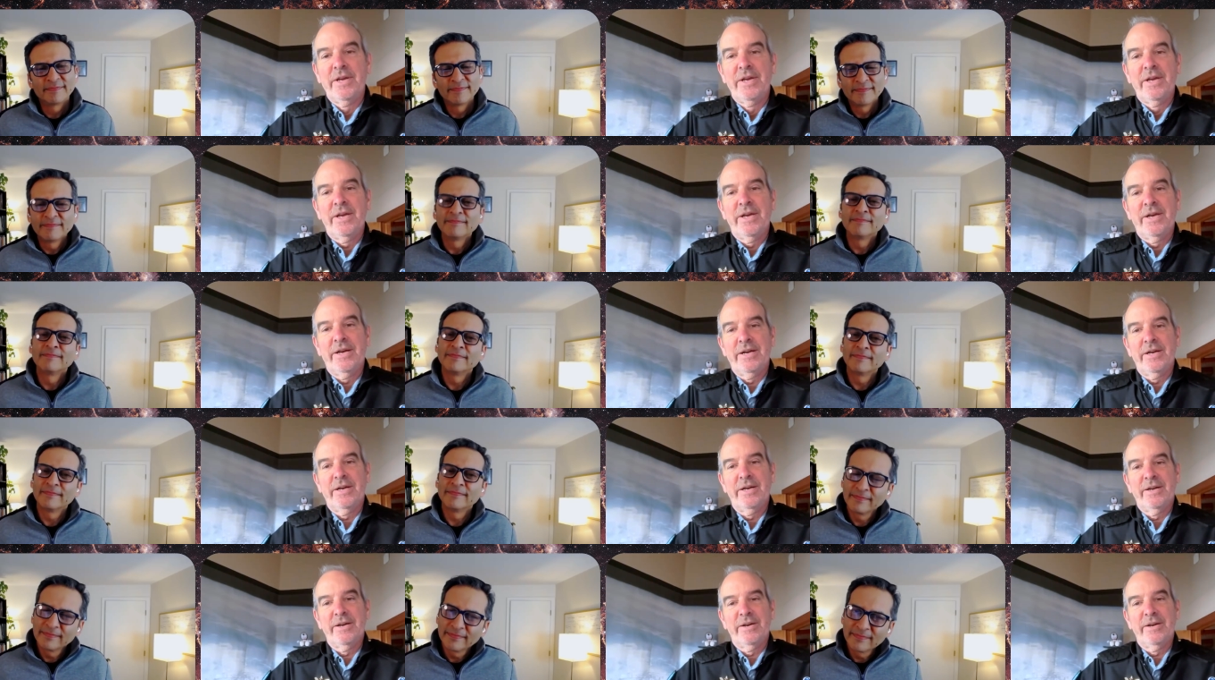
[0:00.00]

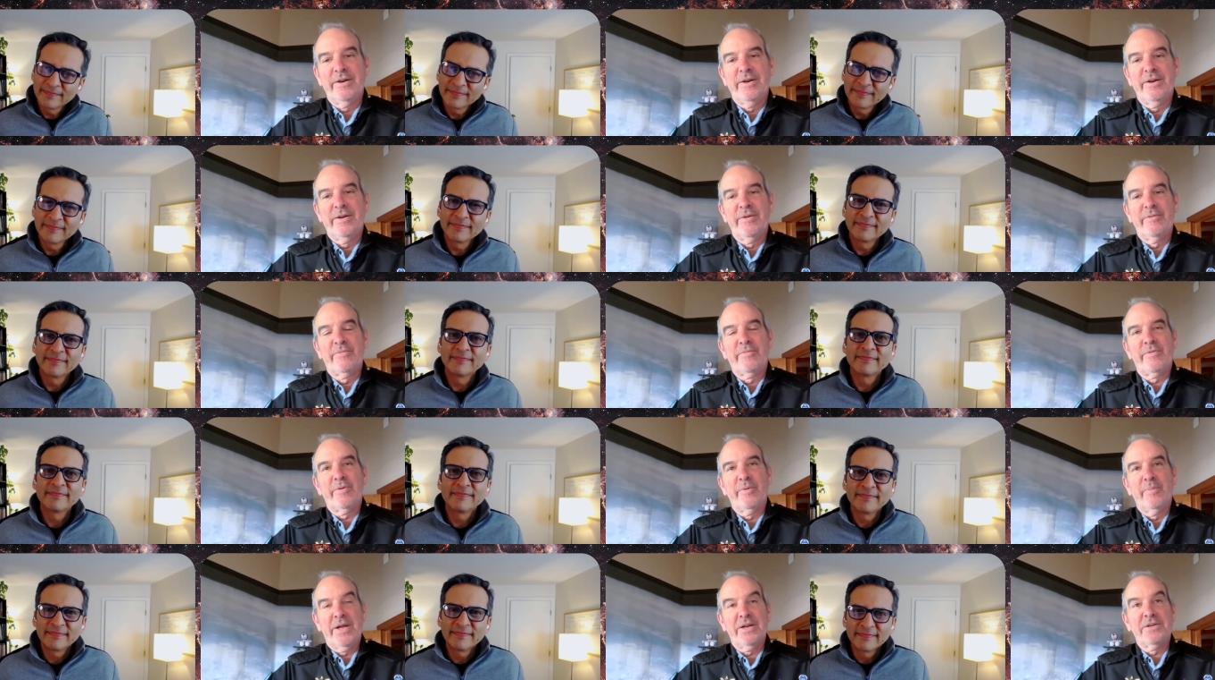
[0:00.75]
Speaker 1: uh, for
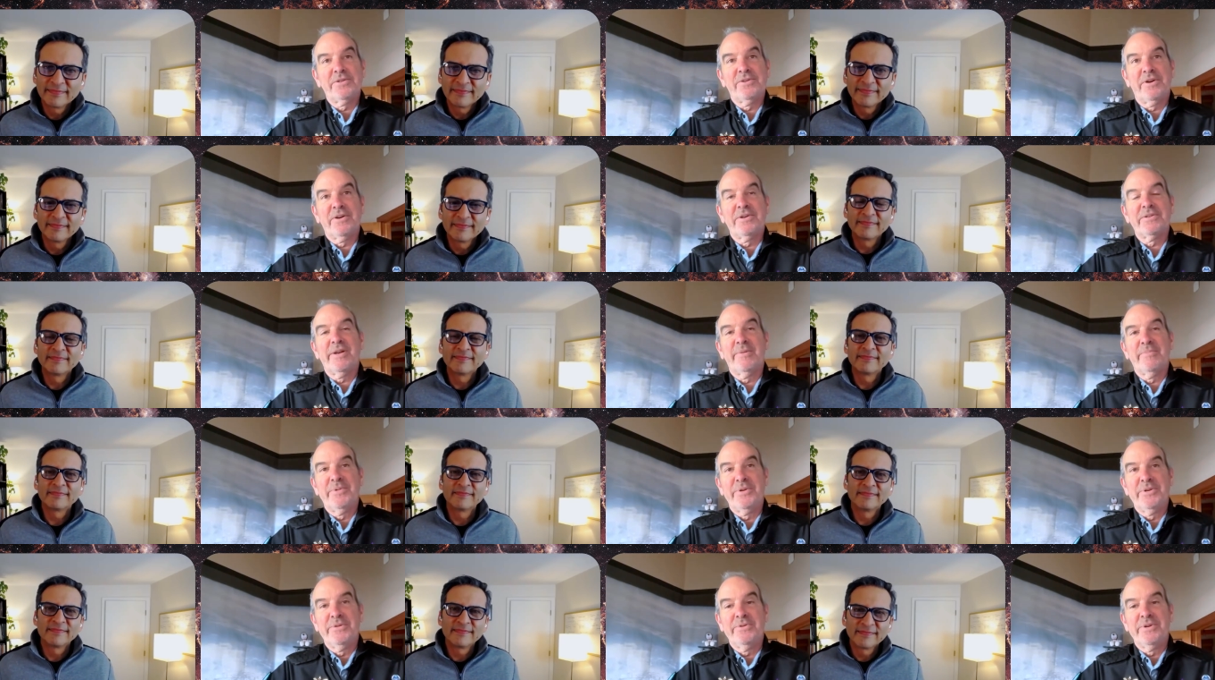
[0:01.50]
about as long as I've been
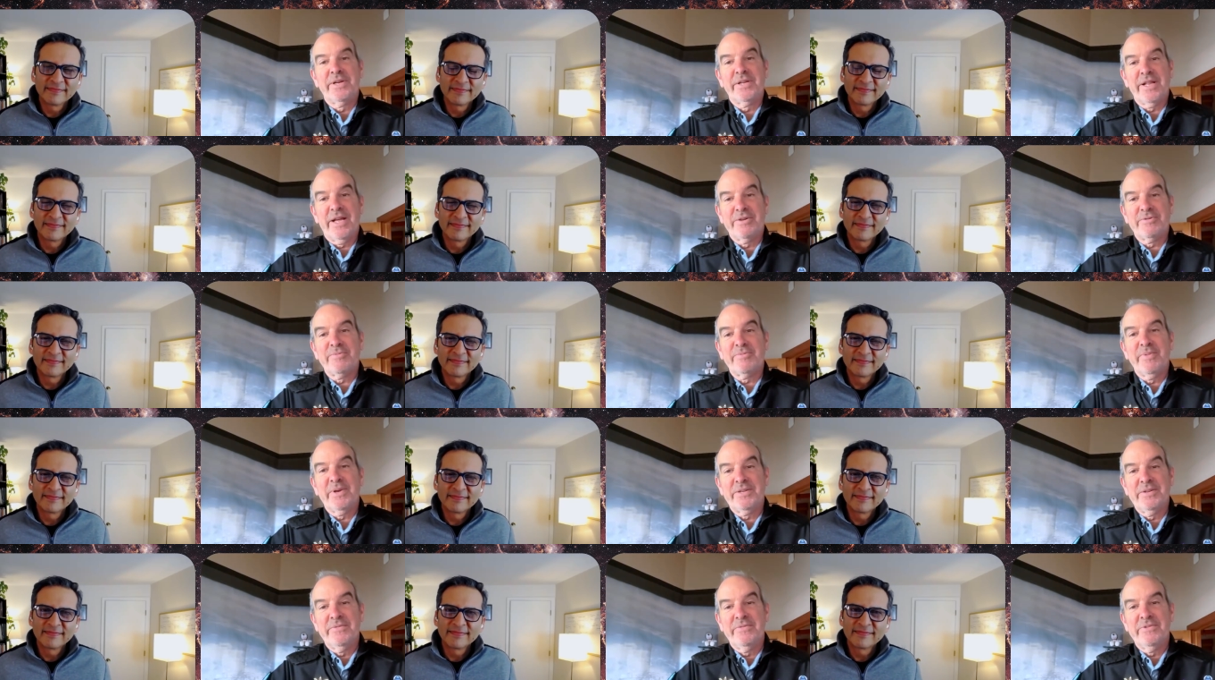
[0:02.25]
doing classroom
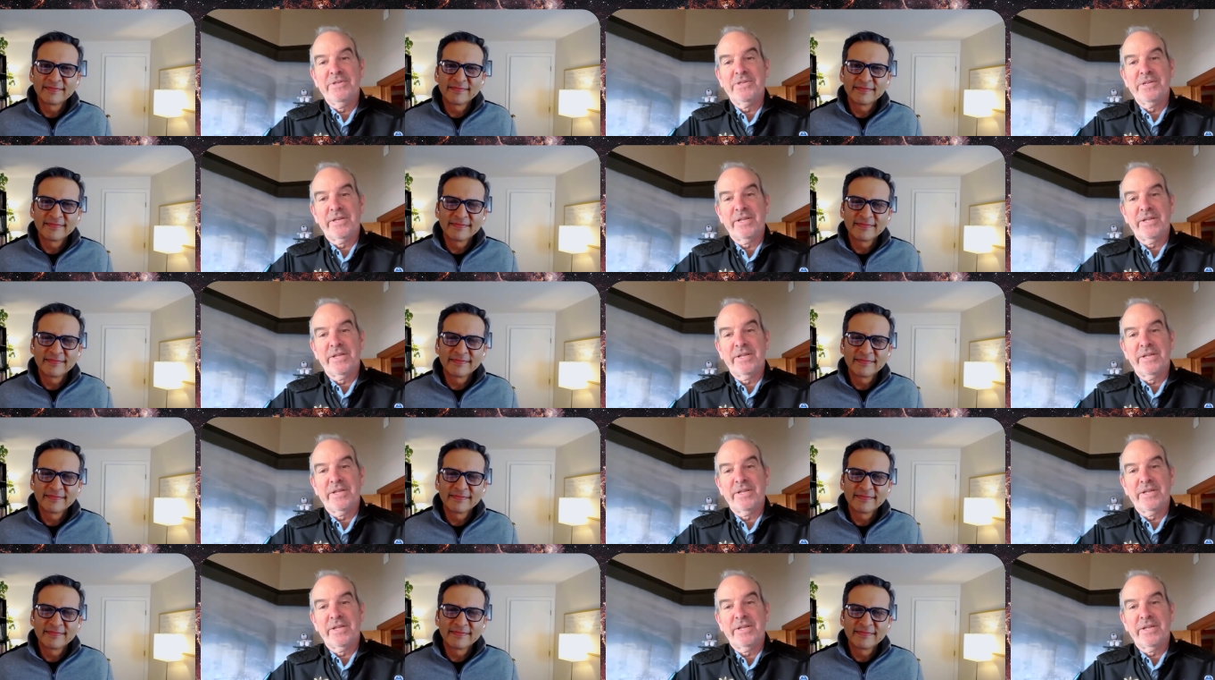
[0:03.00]
activities